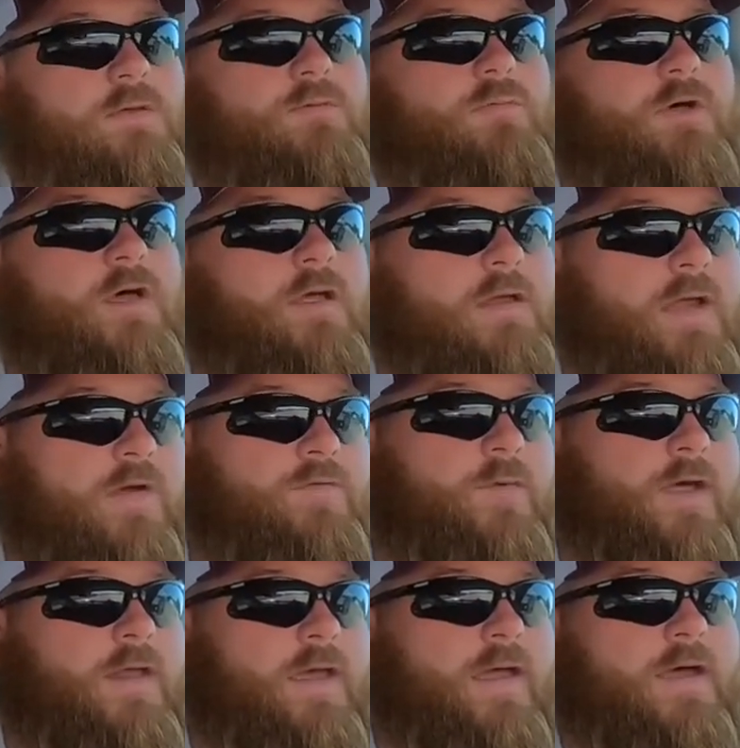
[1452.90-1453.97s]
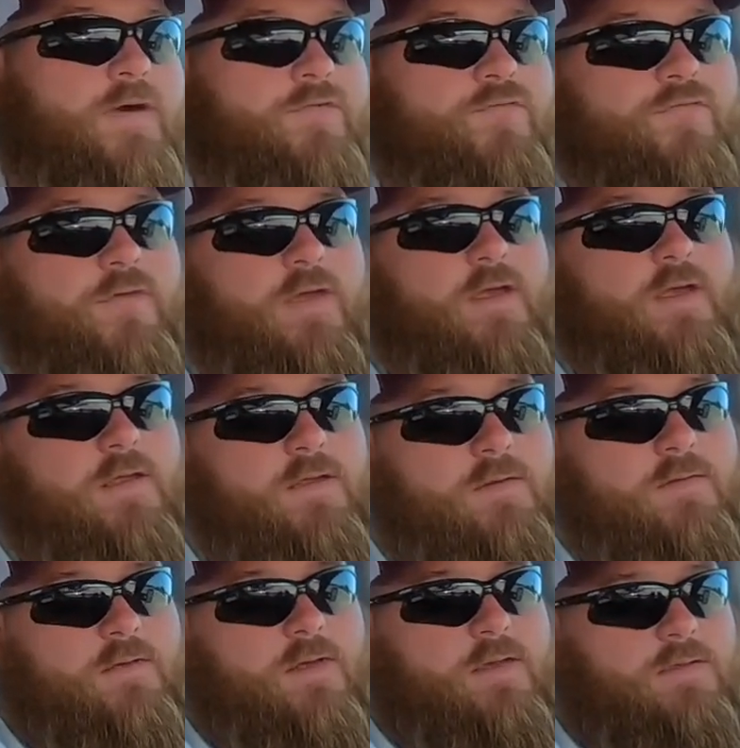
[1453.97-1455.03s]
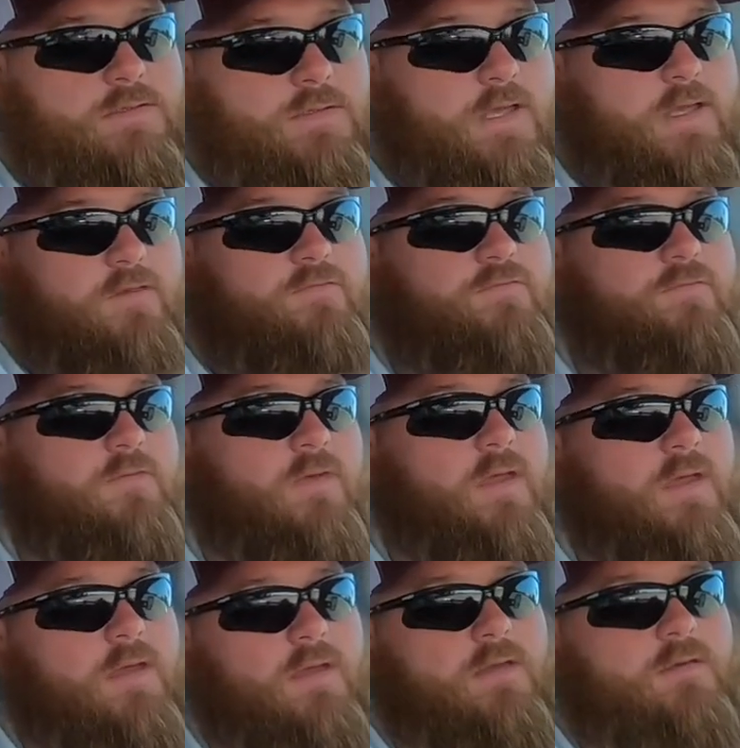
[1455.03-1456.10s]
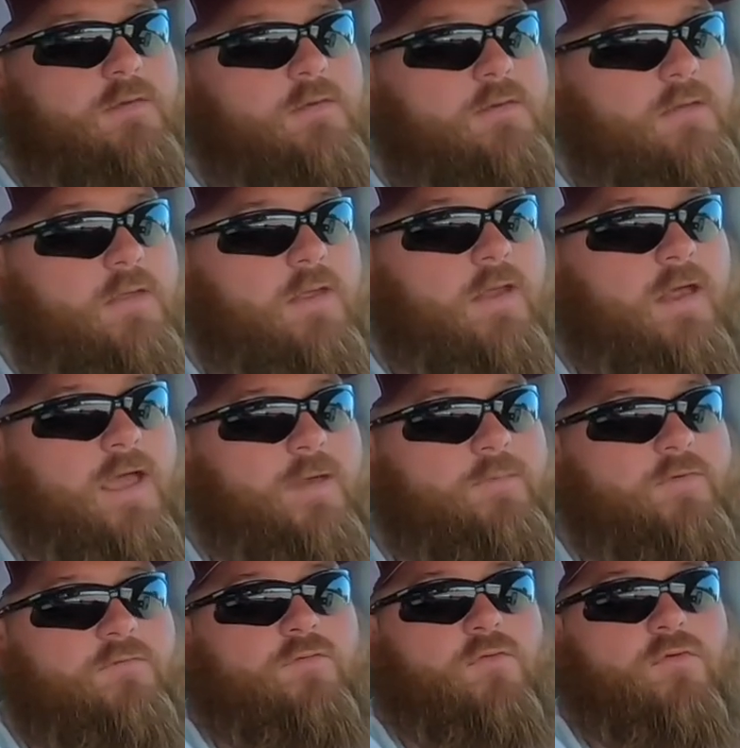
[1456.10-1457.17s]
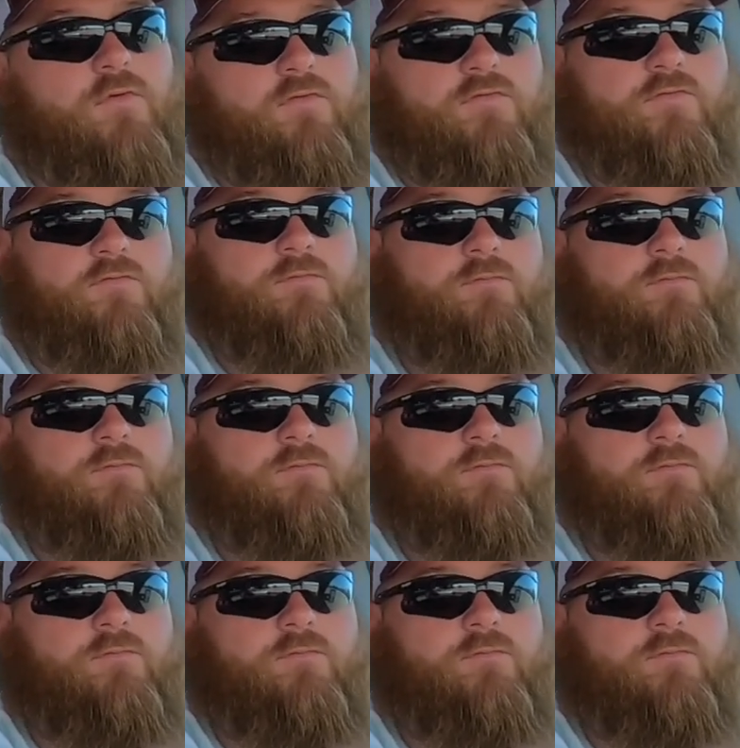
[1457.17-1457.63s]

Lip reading: but everybody have a safe and happy 4th.